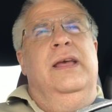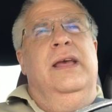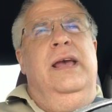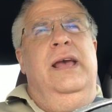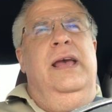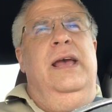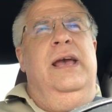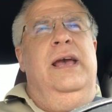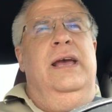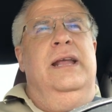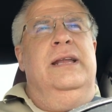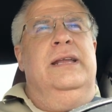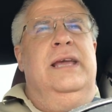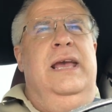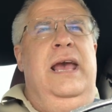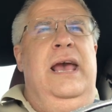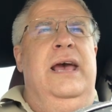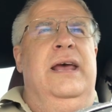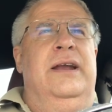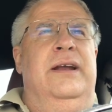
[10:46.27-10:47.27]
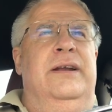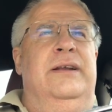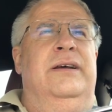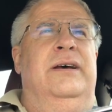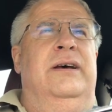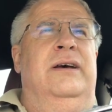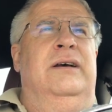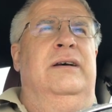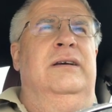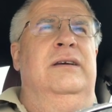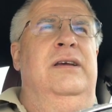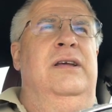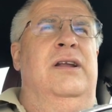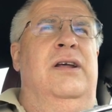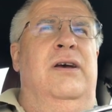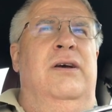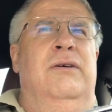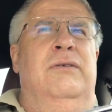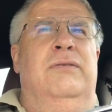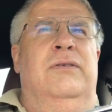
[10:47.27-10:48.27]
and Canada, you
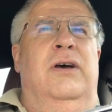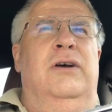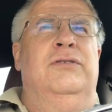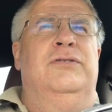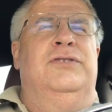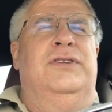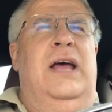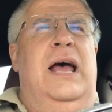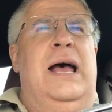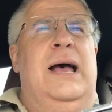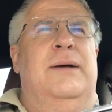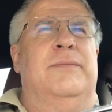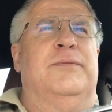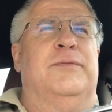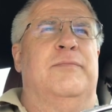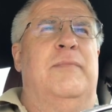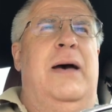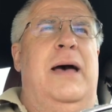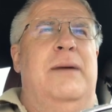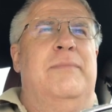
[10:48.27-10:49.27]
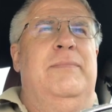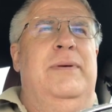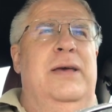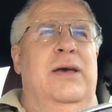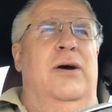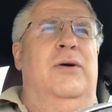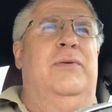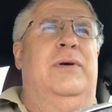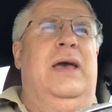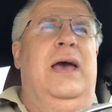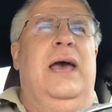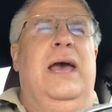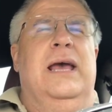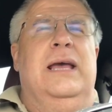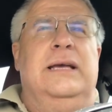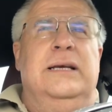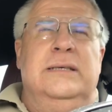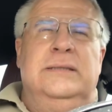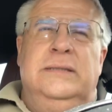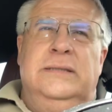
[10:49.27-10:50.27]
know, those times might be okay.